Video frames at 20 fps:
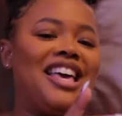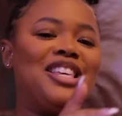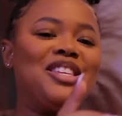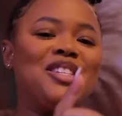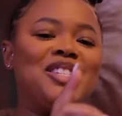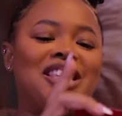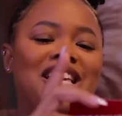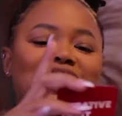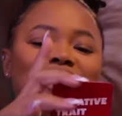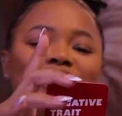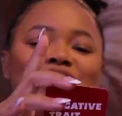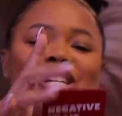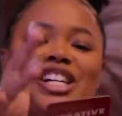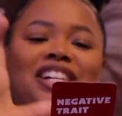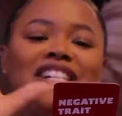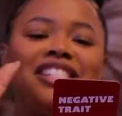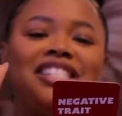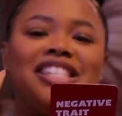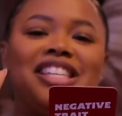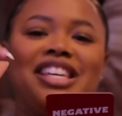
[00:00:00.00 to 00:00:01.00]
This one says you're
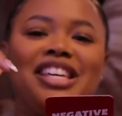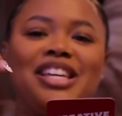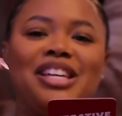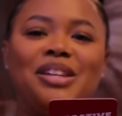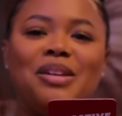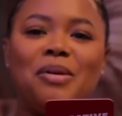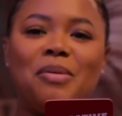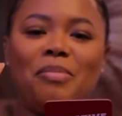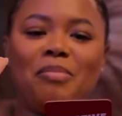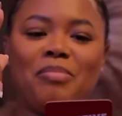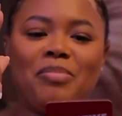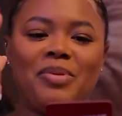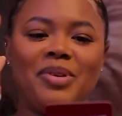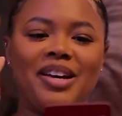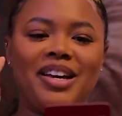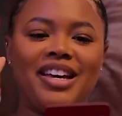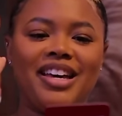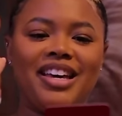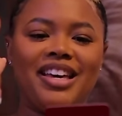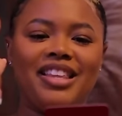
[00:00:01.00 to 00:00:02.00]
a ten,
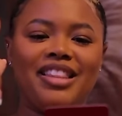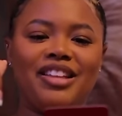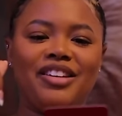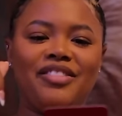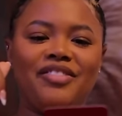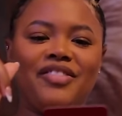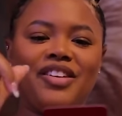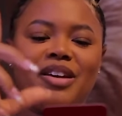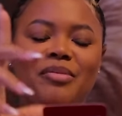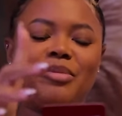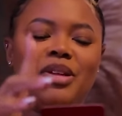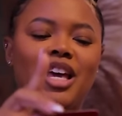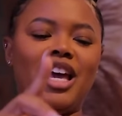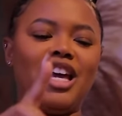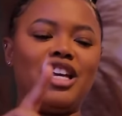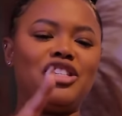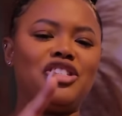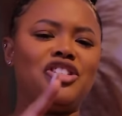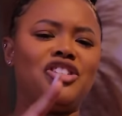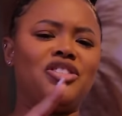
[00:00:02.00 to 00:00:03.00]
but their family
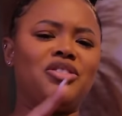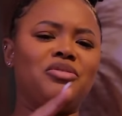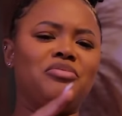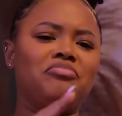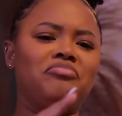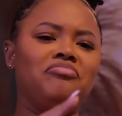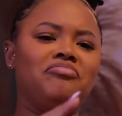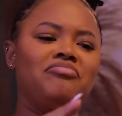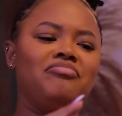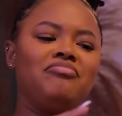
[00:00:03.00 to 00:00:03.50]
hates you.